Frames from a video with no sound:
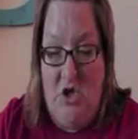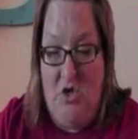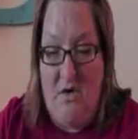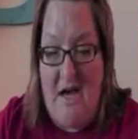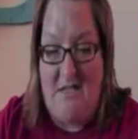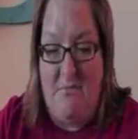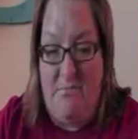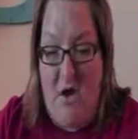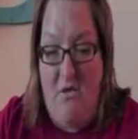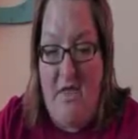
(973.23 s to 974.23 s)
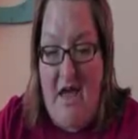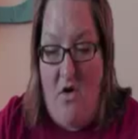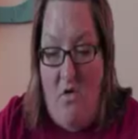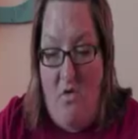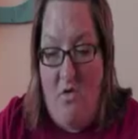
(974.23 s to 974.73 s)
"You got to blow that
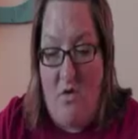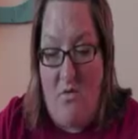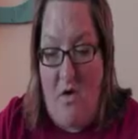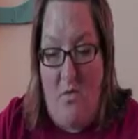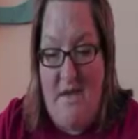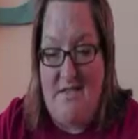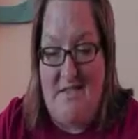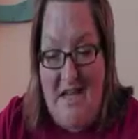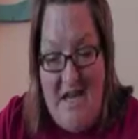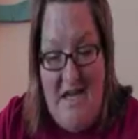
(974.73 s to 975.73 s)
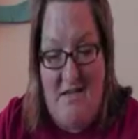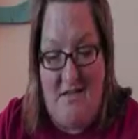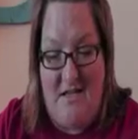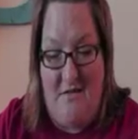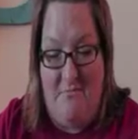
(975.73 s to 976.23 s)
horn while we sing,"
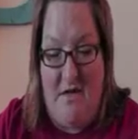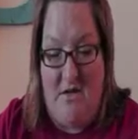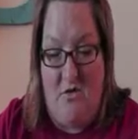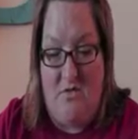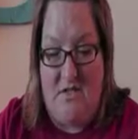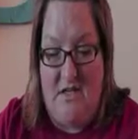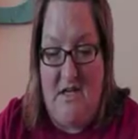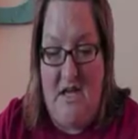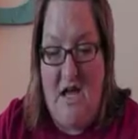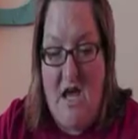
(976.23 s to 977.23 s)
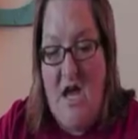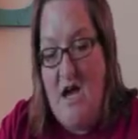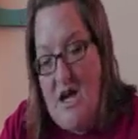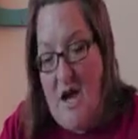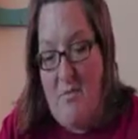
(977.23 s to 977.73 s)
said Big Nose Sydney.
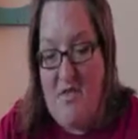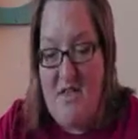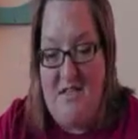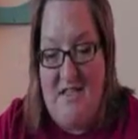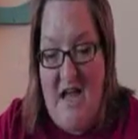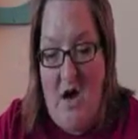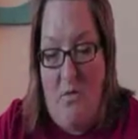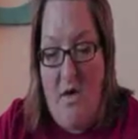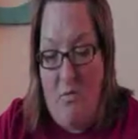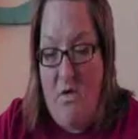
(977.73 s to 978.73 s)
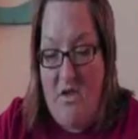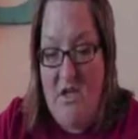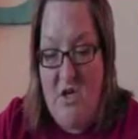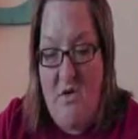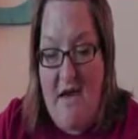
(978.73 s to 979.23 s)
"Come with us now. We
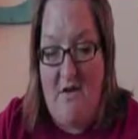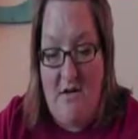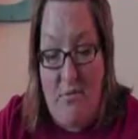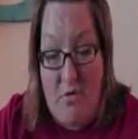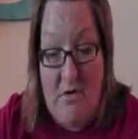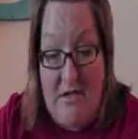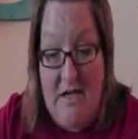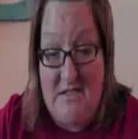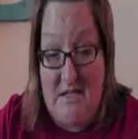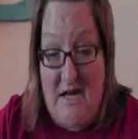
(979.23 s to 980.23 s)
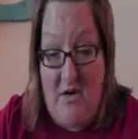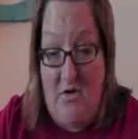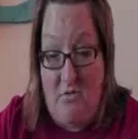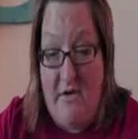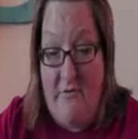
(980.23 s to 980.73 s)
really do have an important gig tonight
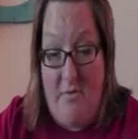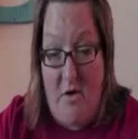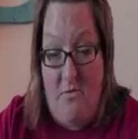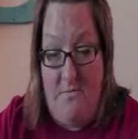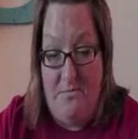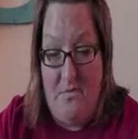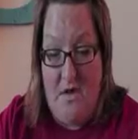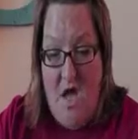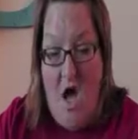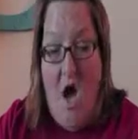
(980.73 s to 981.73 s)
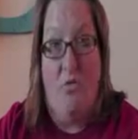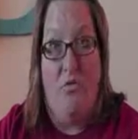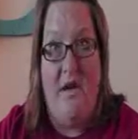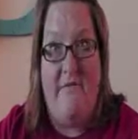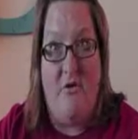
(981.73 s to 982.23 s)
on a riverboat." "A
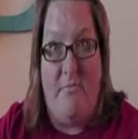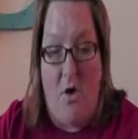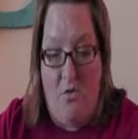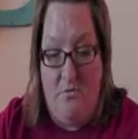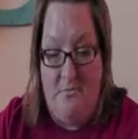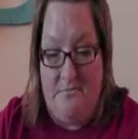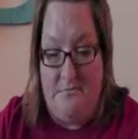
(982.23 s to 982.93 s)
riverboat?"